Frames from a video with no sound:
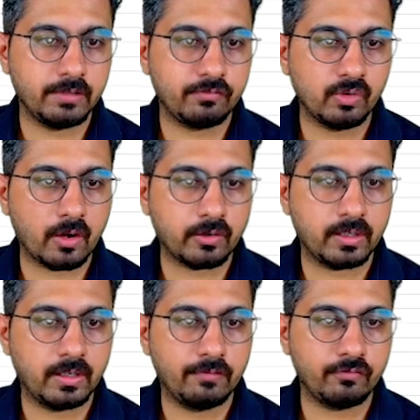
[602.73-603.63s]
you
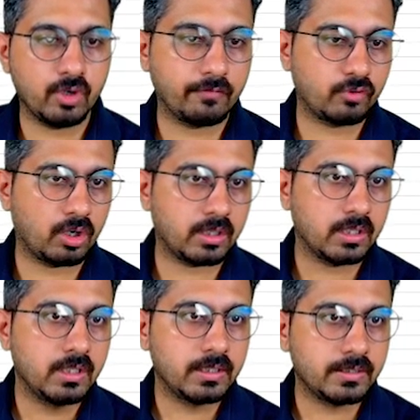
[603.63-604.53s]
have got
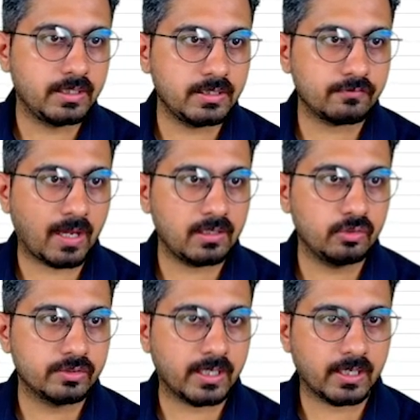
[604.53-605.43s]
these values
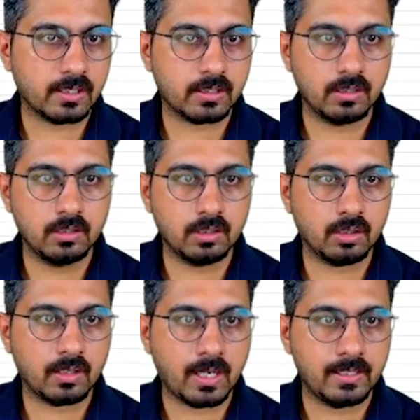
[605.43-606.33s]
that are colored or
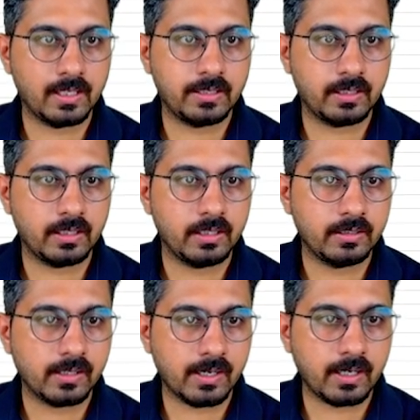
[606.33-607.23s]
highlighted in
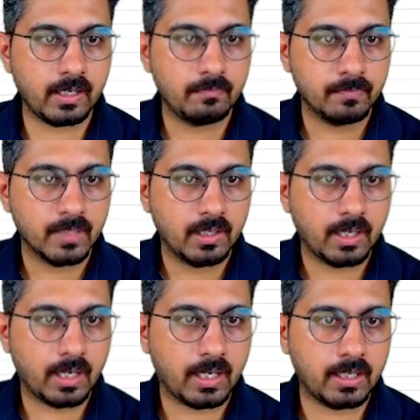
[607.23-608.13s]
red,
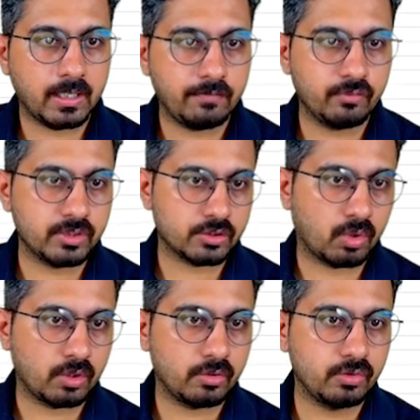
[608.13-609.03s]
and if you just
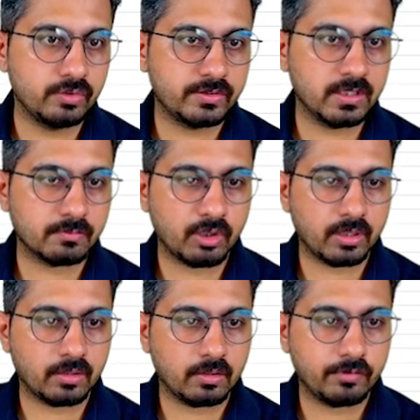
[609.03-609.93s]
want to use this
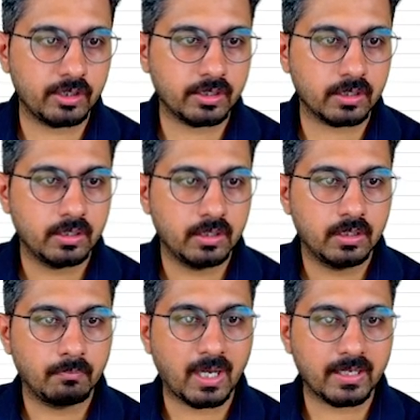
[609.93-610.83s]
particular filter
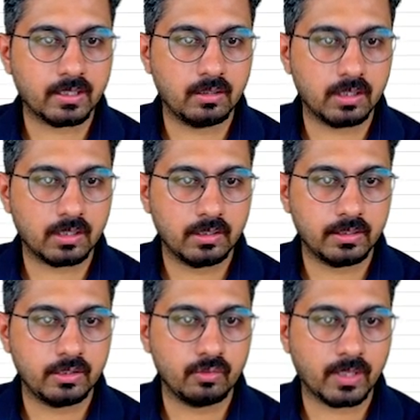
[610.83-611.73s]
by color, then
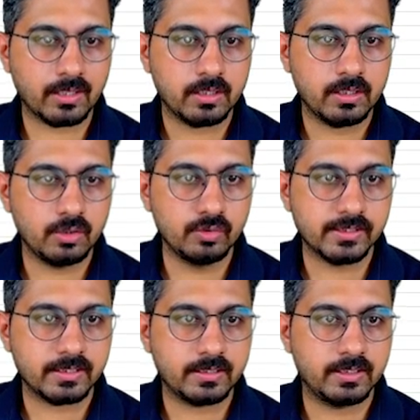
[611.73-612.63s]
you can use
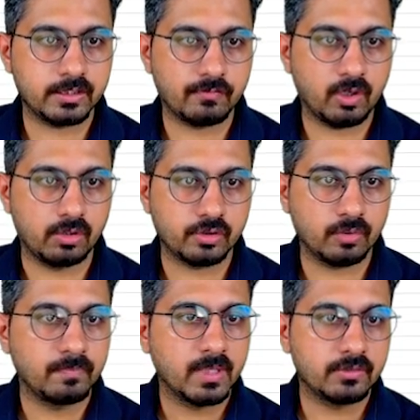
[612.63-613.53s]
it this way also.
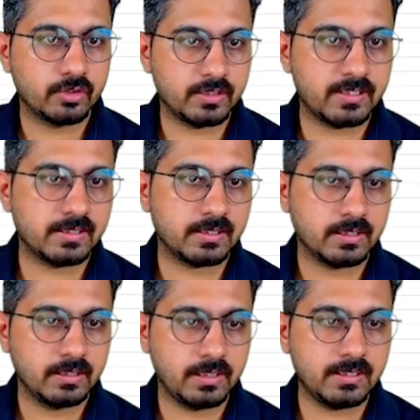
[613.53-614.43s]
So
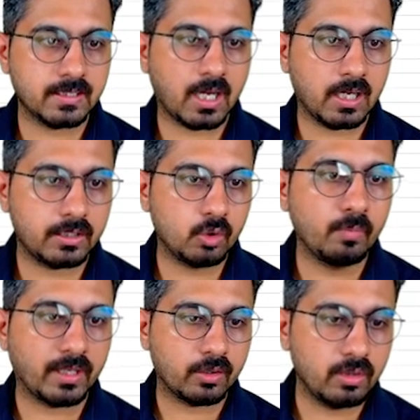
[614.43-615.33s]
these are two
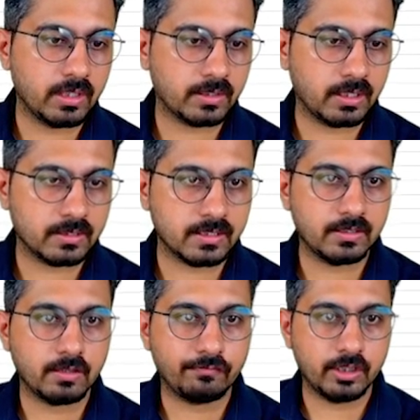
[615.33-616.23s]
peculiar things in the
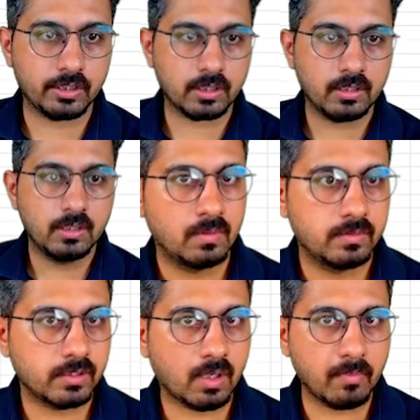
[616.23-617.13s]
filter.
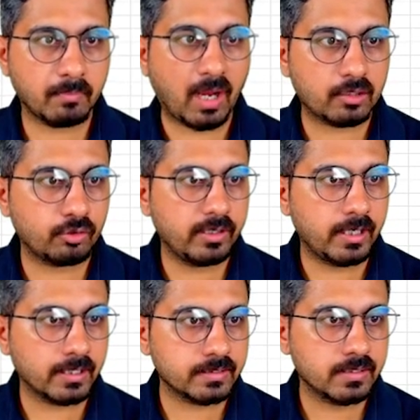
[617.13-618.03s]
So coming back to
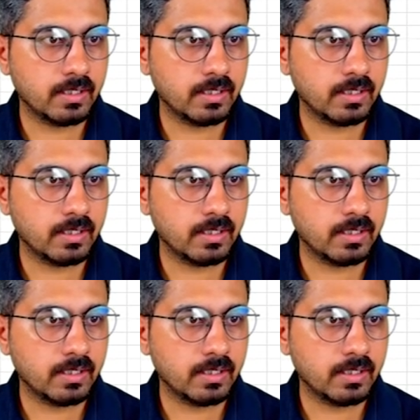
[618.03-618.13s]
index,